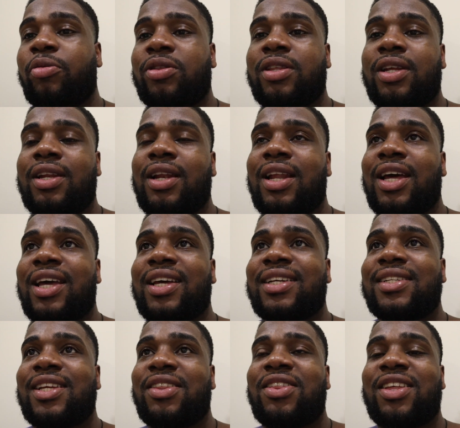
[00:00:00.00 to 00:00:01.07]
but then
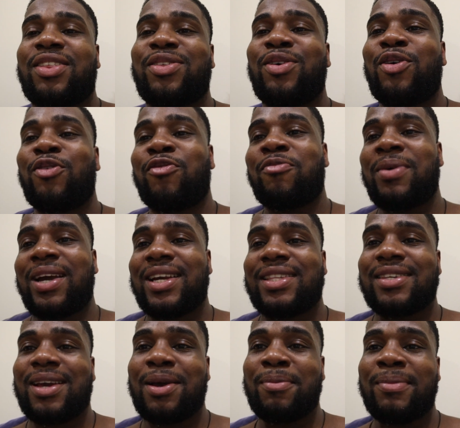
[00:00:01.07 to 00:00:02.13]
like they thought of my
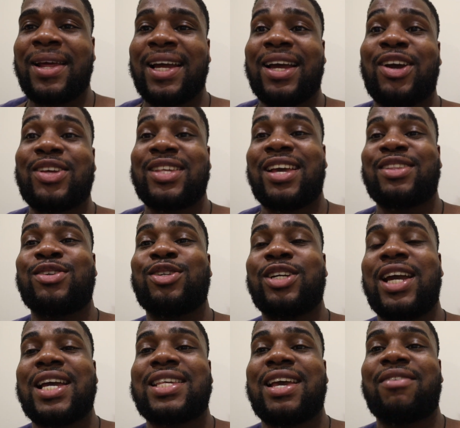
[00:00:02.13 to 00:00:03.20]
exam, like because I told you
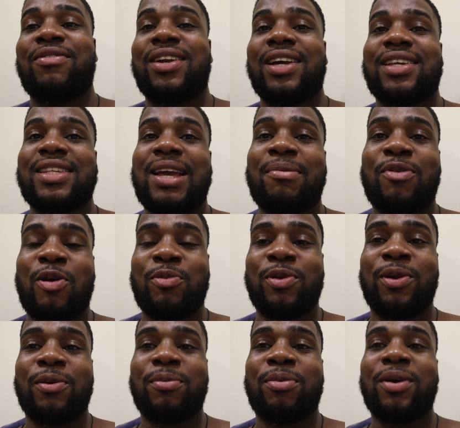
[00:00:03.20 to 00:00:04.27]
guys I have an exam
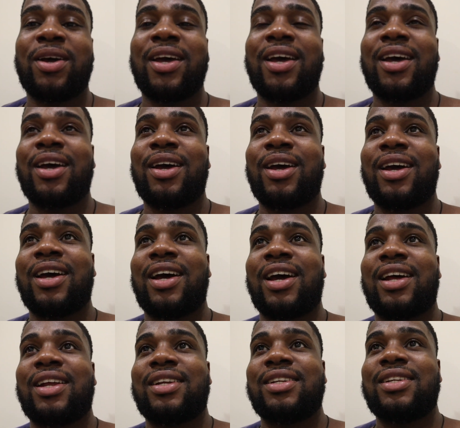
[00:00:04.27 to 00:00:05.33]
coming up,
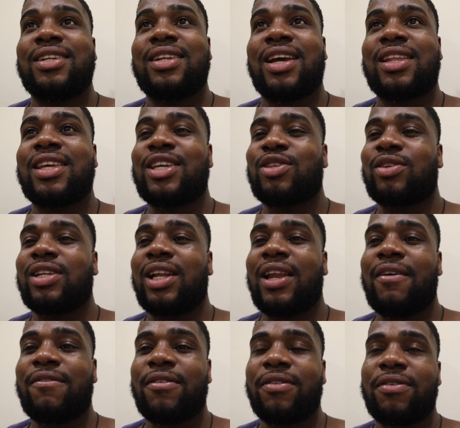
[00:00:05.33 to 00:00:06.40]
and I think it's on the
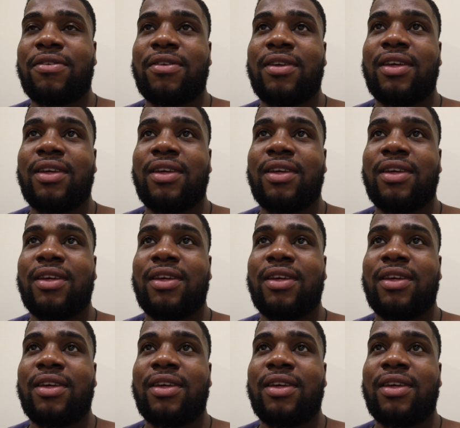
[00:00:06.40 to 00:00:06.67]
11th,